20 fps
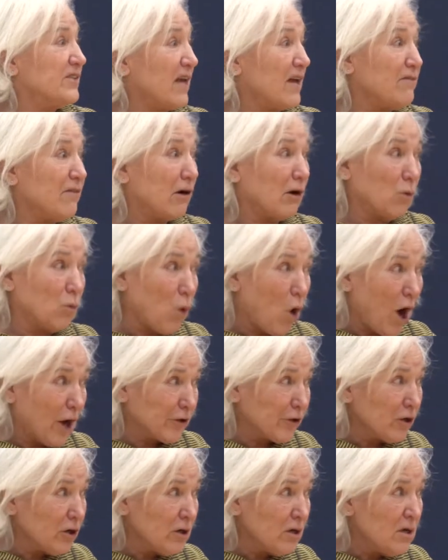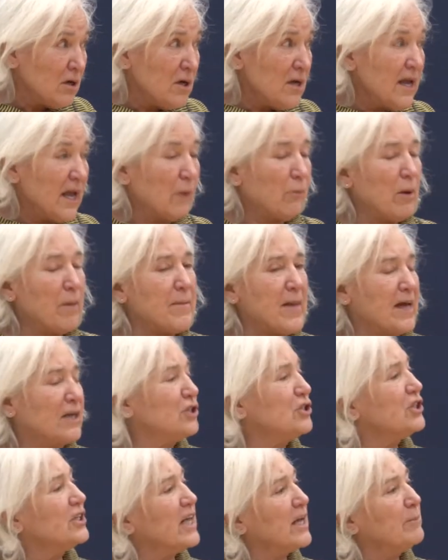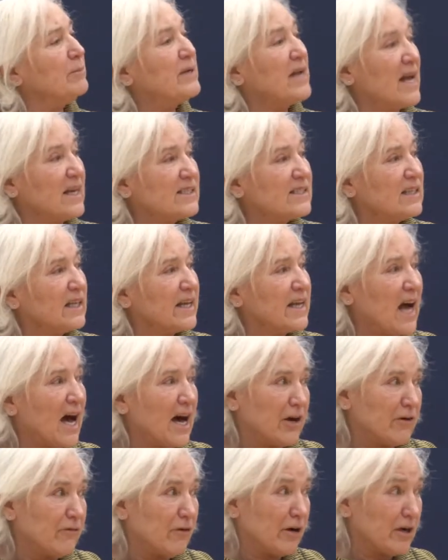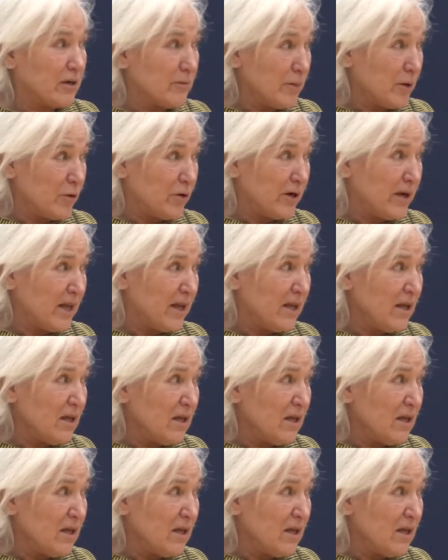Save Our Water, and we managed to keep Nestle out of our community.